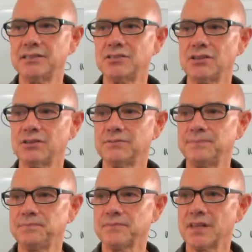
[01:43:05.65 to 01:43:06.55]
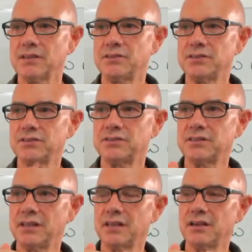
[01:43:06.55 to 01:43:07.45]
So there's,
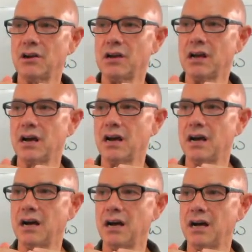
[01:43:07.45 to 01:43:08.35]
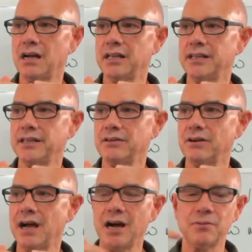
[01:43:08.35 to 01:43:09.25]
uh, you know,
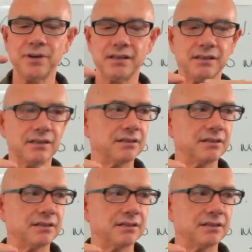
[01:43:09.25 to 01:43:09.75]
how we,